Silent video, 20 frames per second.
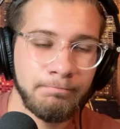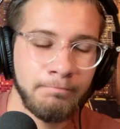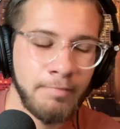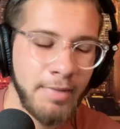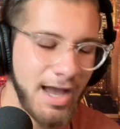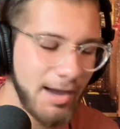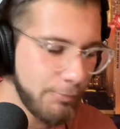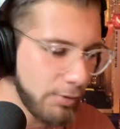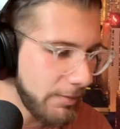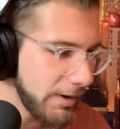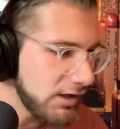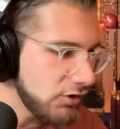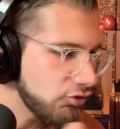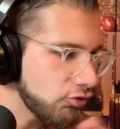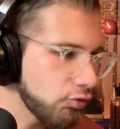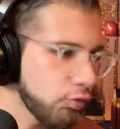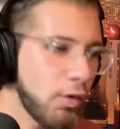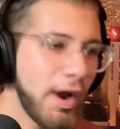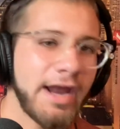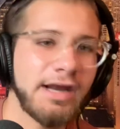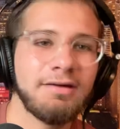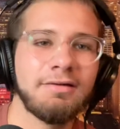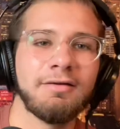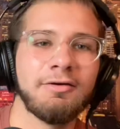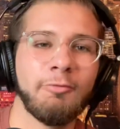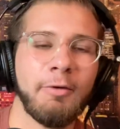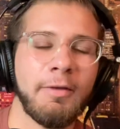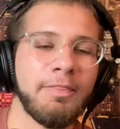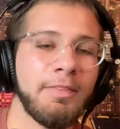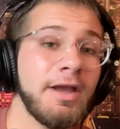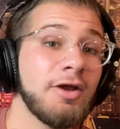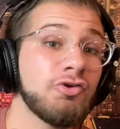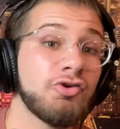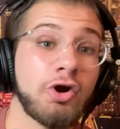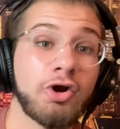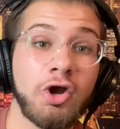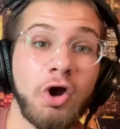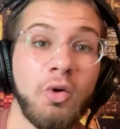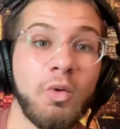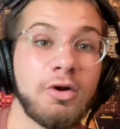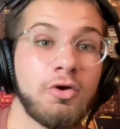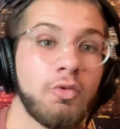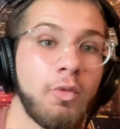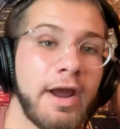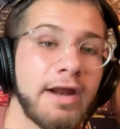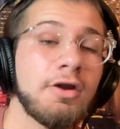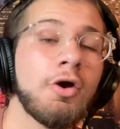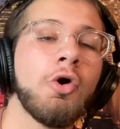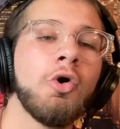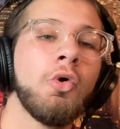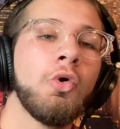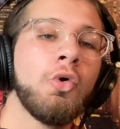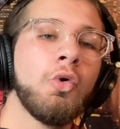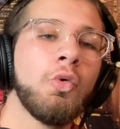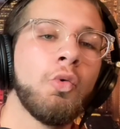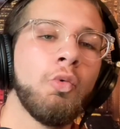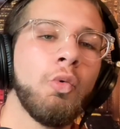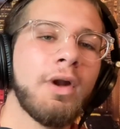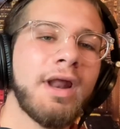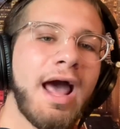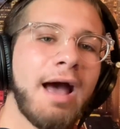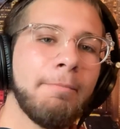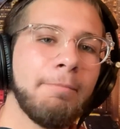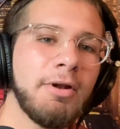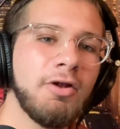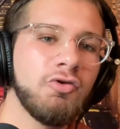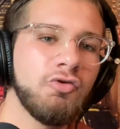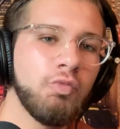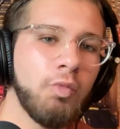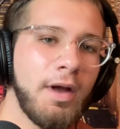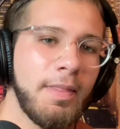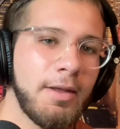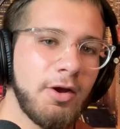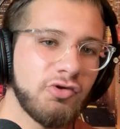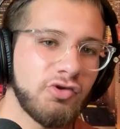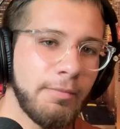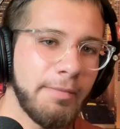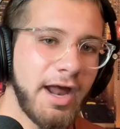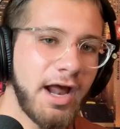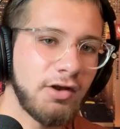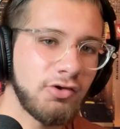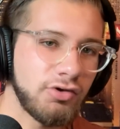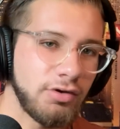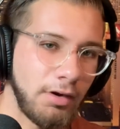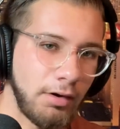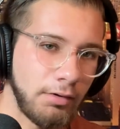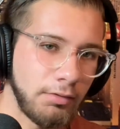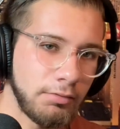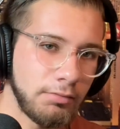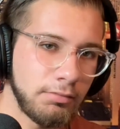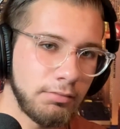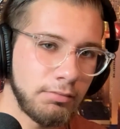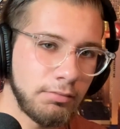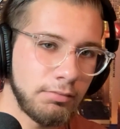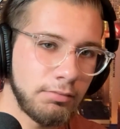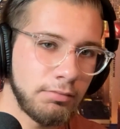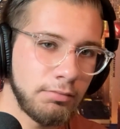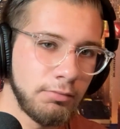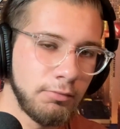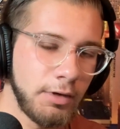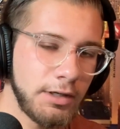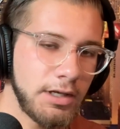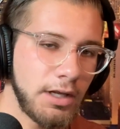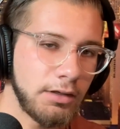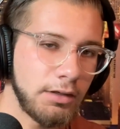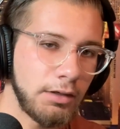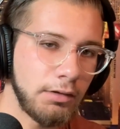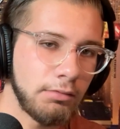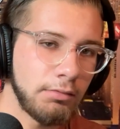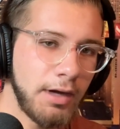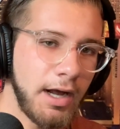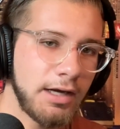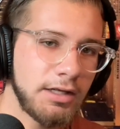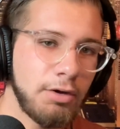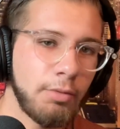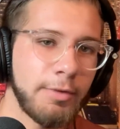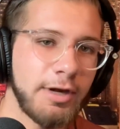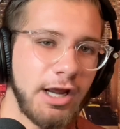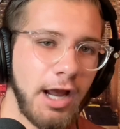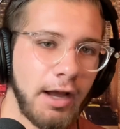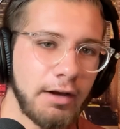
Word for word: Everybody's great when things are going great. What happens when there's a bad turn? What do? How do you react?